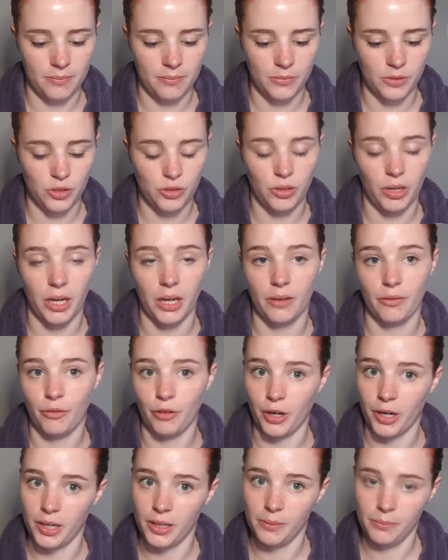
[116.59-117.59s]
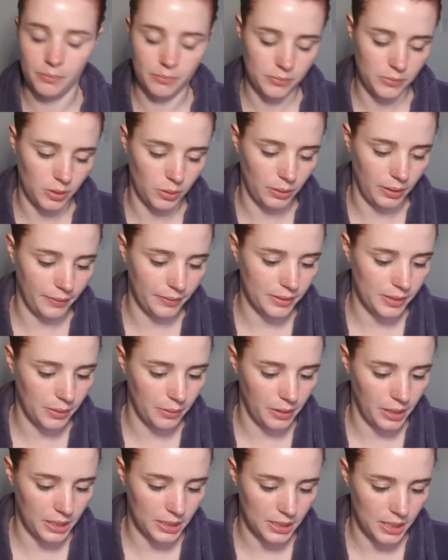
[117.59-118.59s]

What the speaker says: streak free, so let's see what that's